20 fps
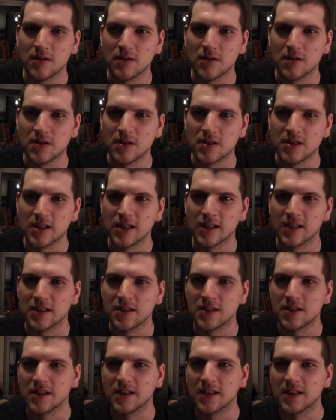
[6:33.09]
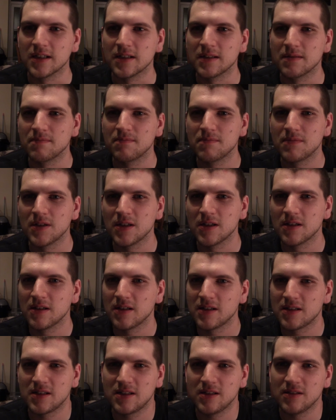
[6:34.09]
unchallenging and
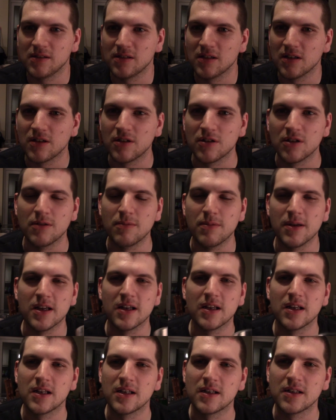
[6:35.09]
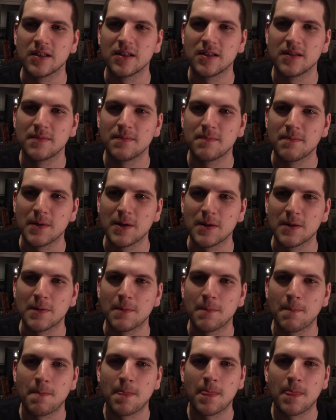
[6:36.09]
it's still a good beer, and you know.